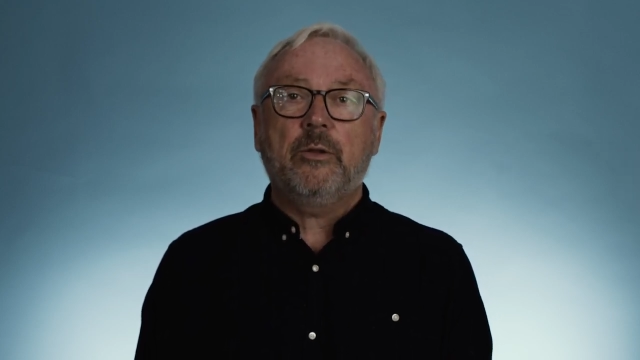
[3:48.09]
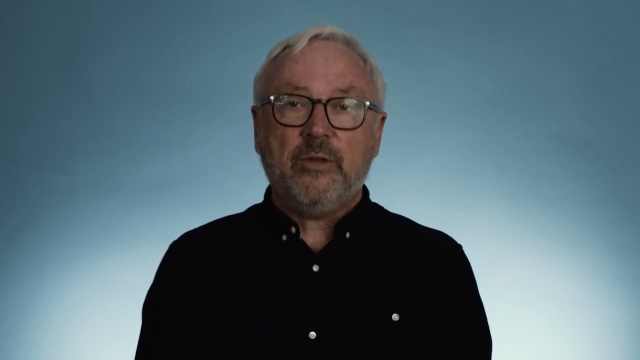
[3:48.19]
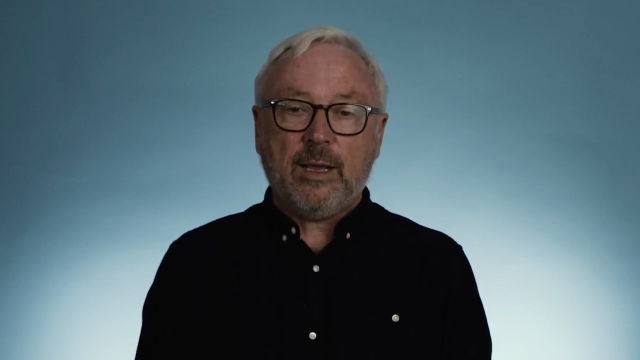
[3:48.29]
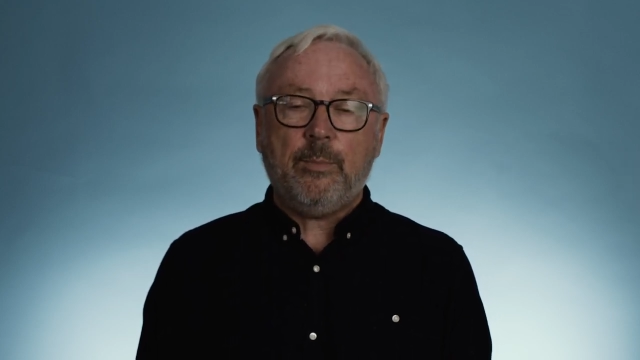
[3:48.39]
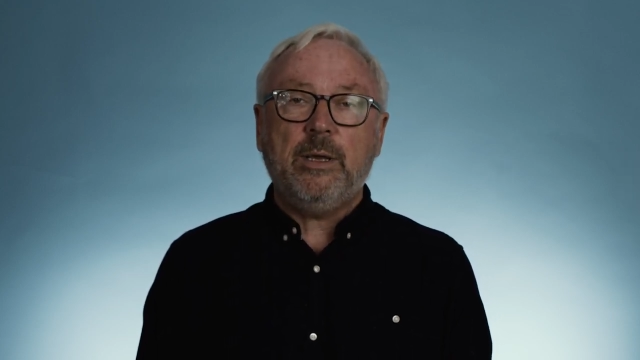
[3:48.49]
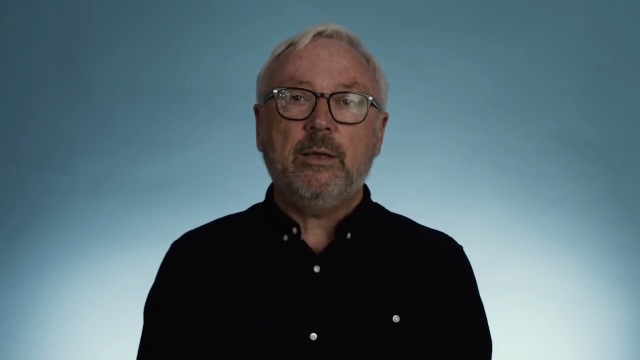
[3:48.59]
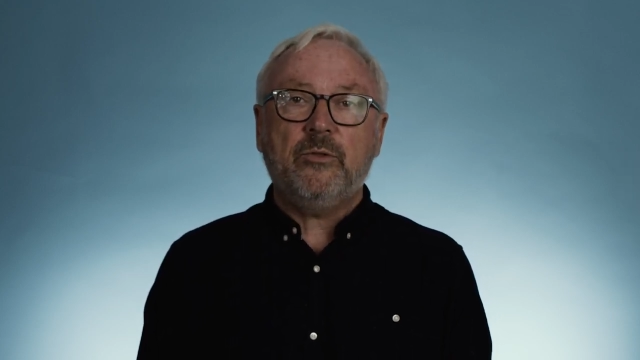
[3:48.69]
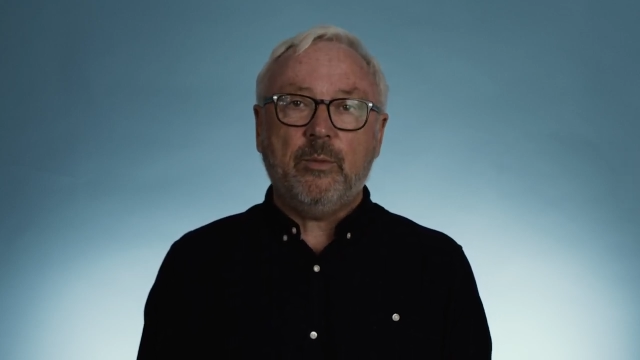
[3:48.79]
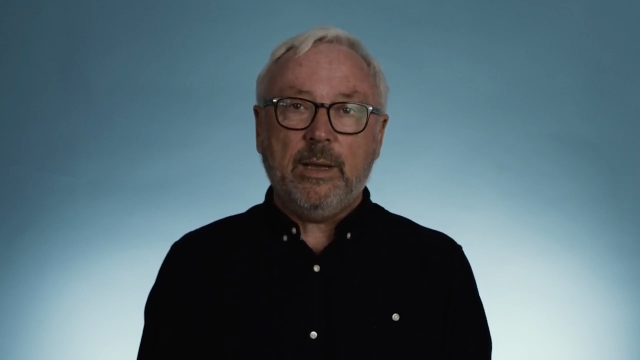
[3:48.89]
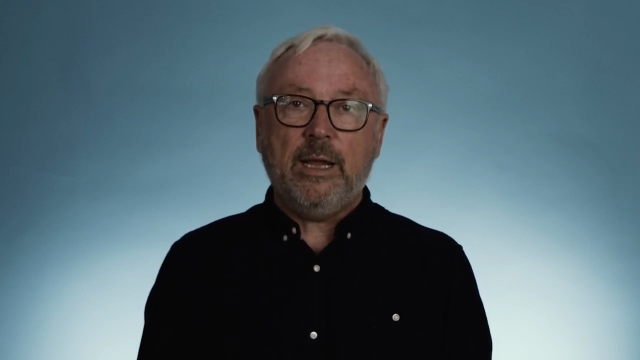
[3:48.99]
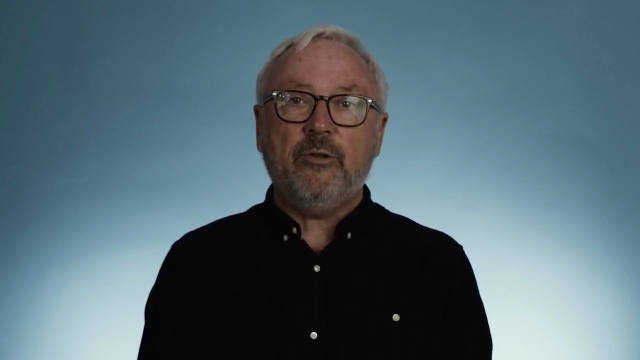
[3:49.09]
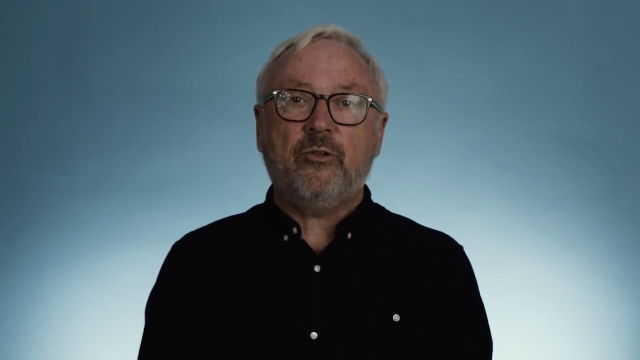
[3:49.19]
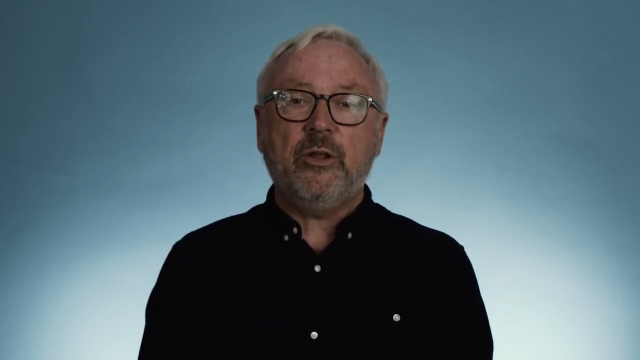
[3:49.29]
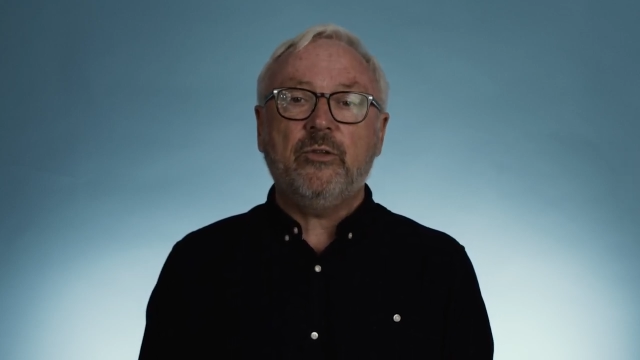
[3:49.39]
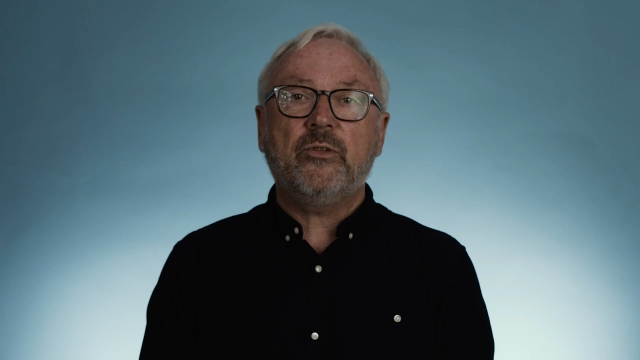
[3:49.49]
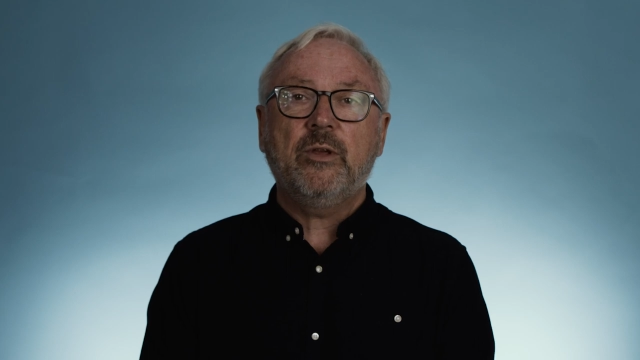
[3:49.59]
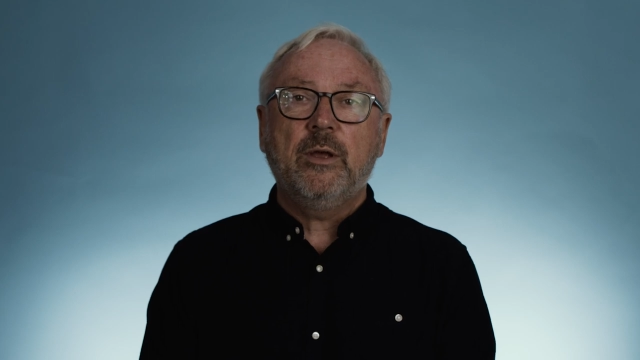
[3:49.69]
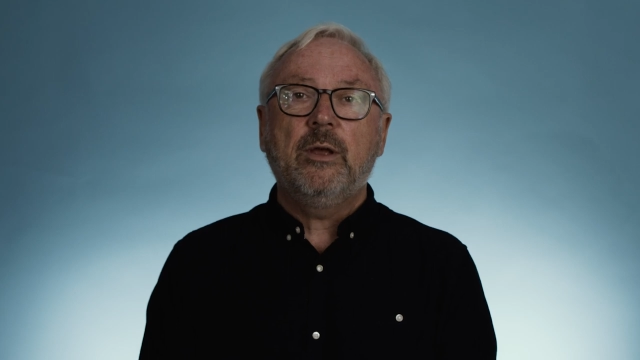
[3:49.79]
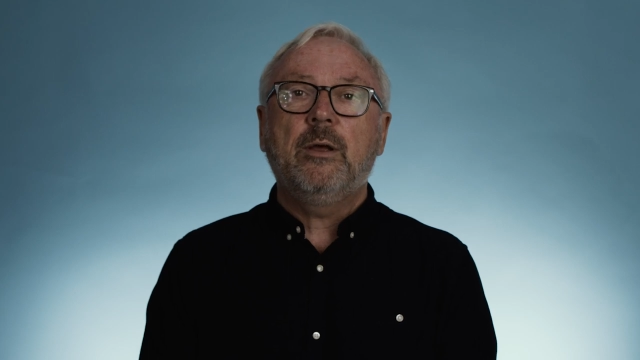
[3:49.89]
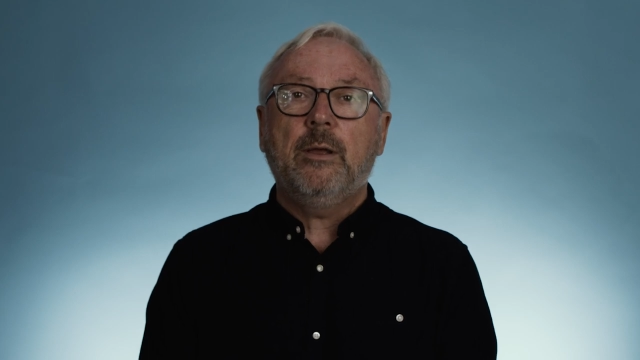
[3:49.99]
tapping some entries
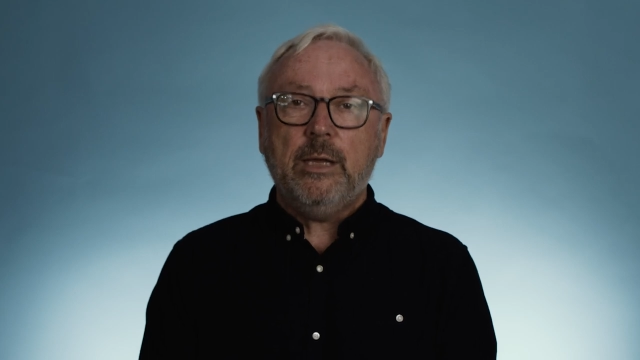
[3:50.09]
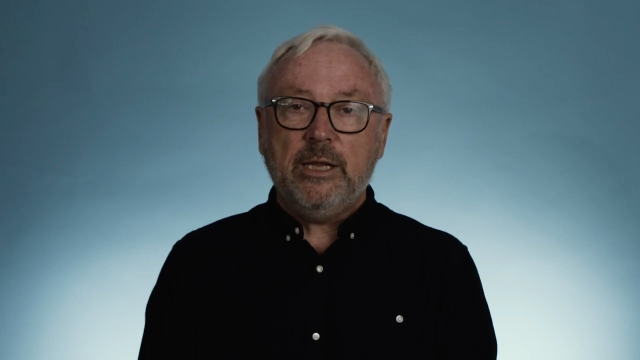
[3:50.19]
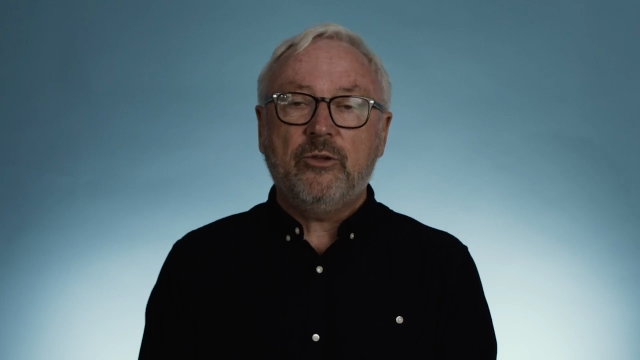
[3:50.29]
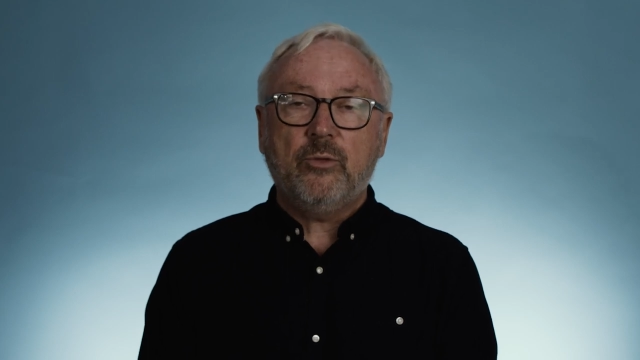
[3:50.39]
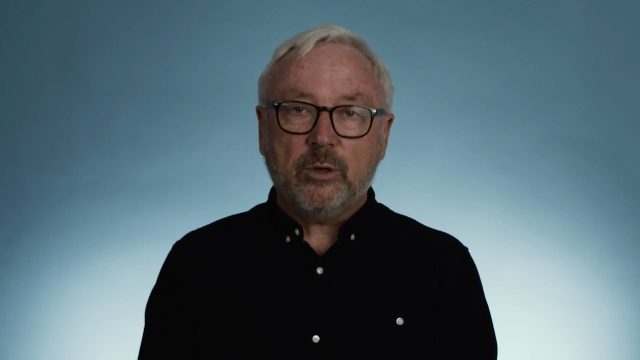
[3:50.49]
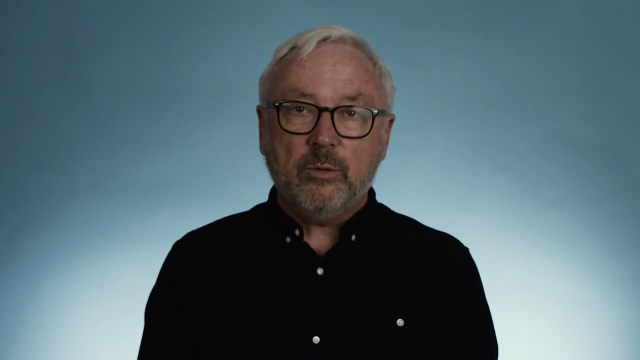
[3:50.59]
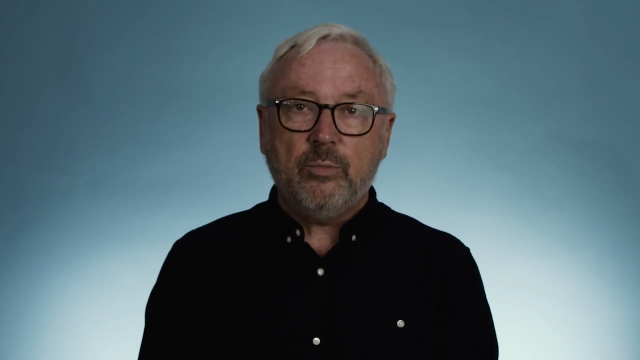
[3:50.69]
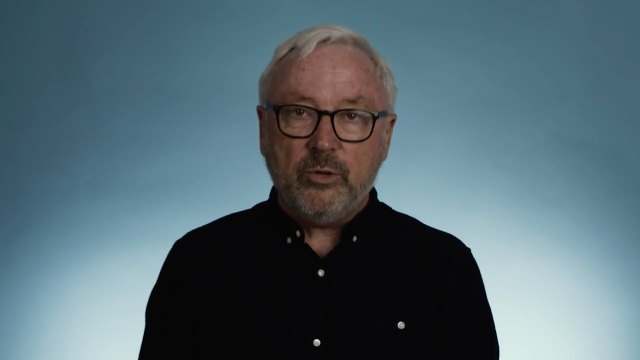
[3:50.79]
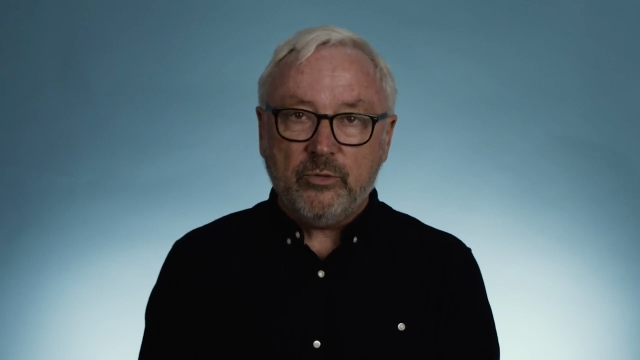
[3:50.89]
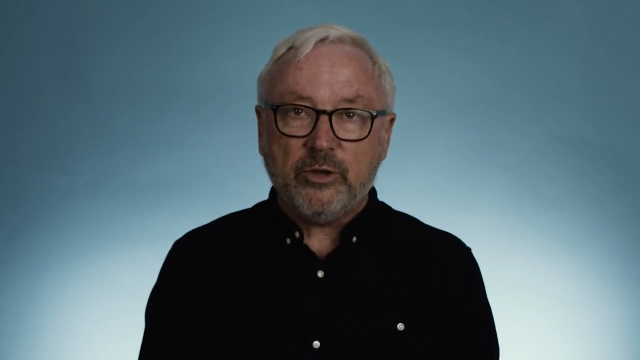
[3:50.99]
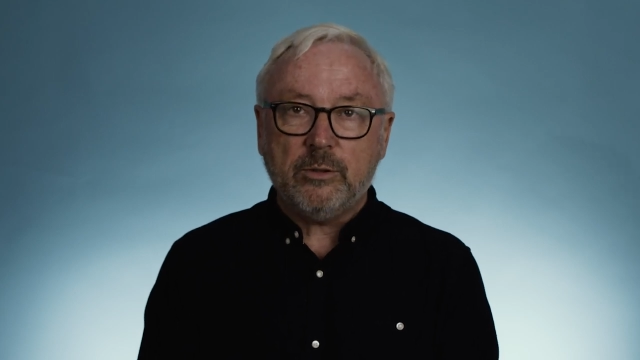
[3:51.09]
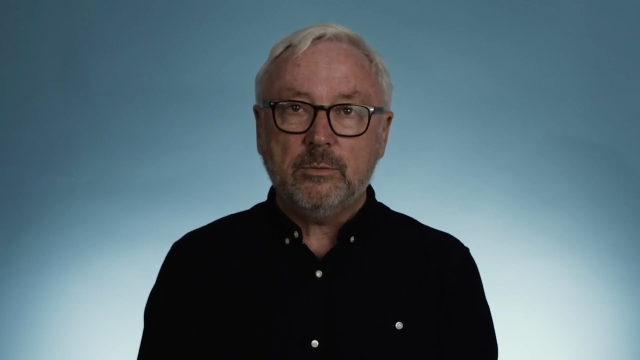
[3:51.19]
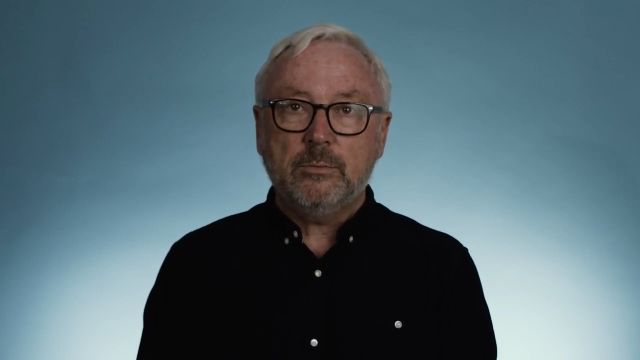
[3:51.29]
into a computer.